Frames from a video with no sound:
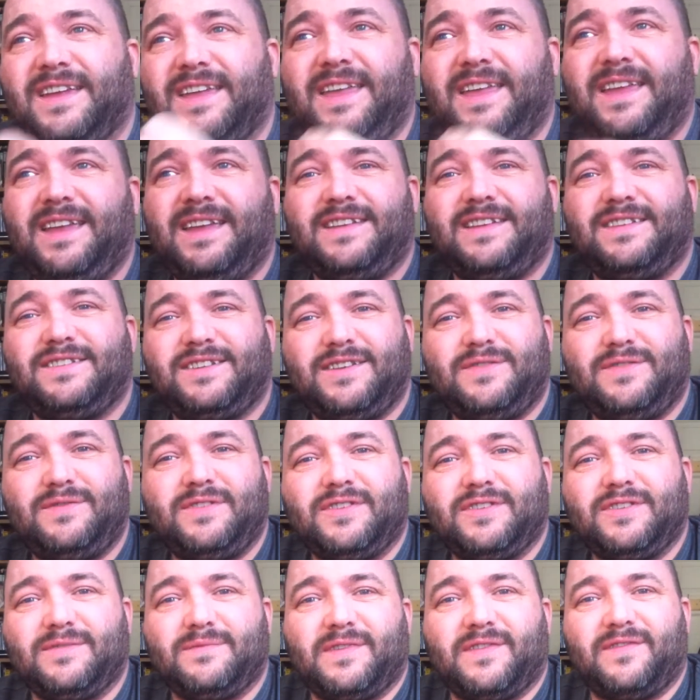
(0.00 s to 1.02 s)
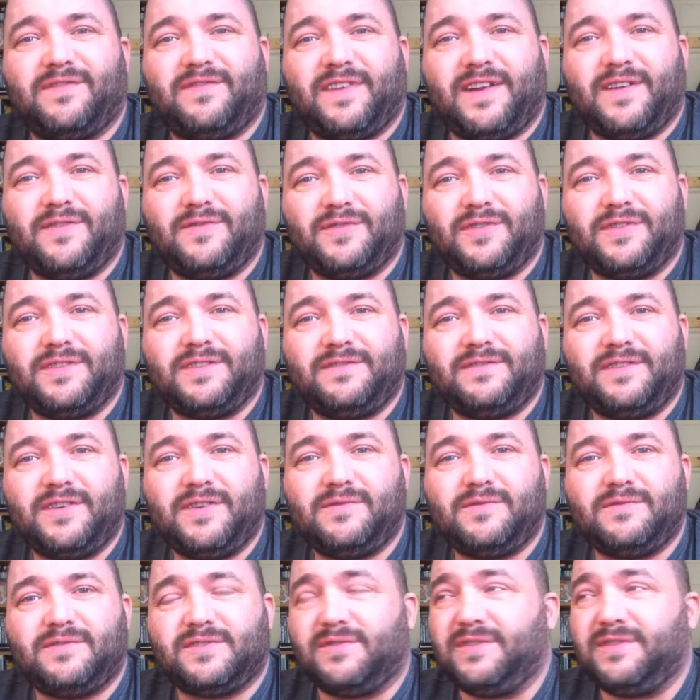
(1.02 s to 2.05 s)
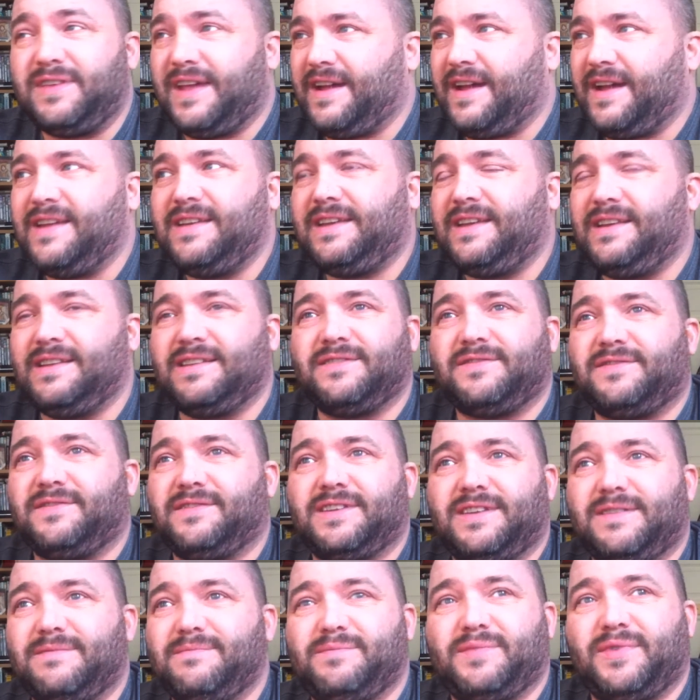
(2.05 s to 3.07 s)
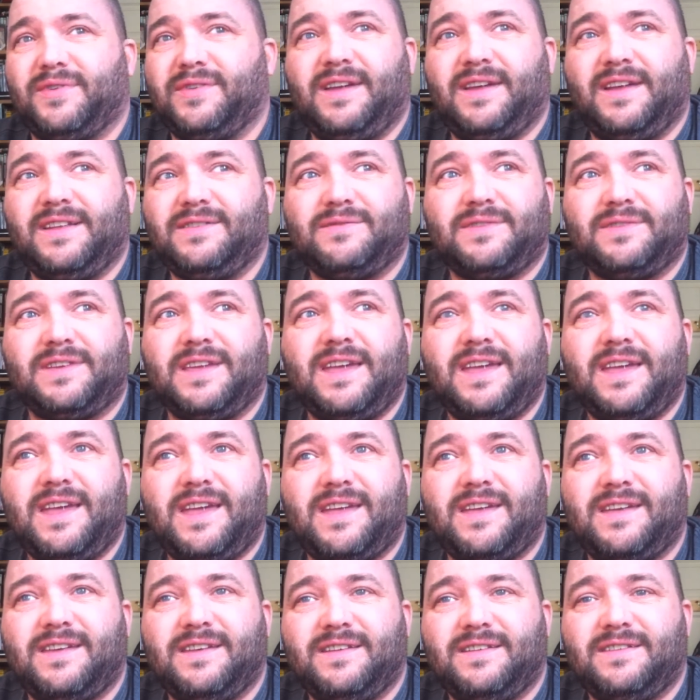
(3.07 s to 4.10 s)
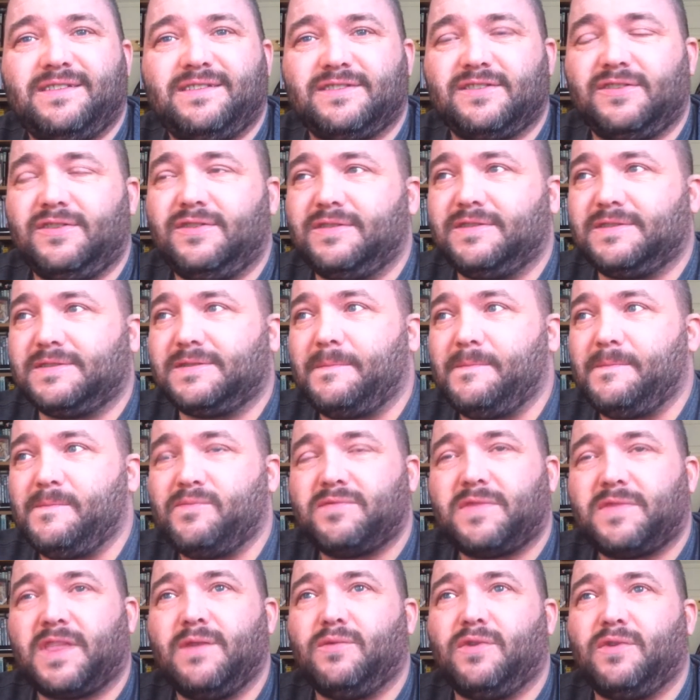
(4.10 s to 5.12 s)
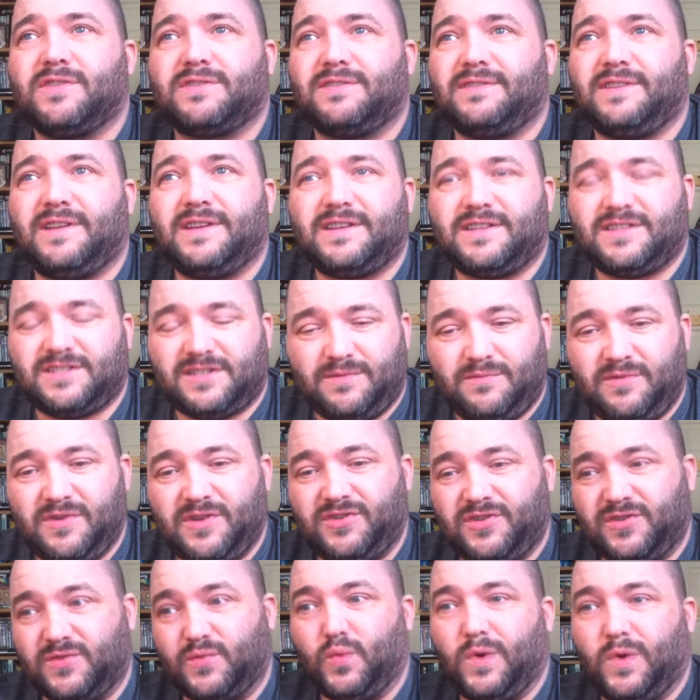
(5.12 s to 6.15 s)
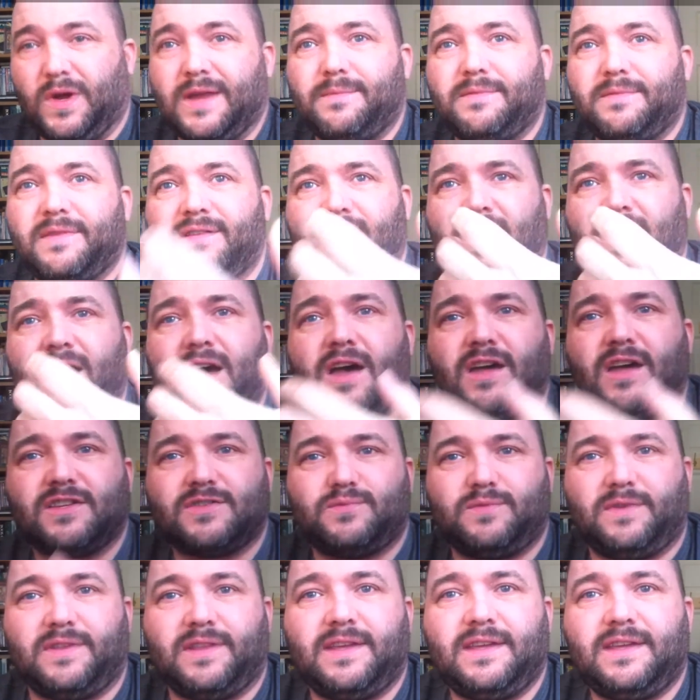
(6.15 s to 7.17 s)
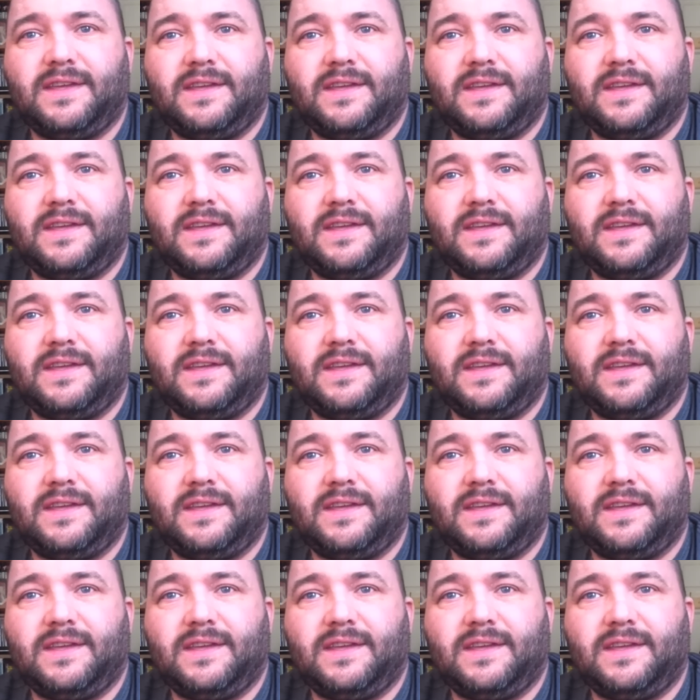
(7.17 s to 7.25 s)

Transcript: eating chewing gum I'd found on the road. So yeah, I'd eat the fucking butt. I don't care. As long as it wasn't like someone had just wiped their arse with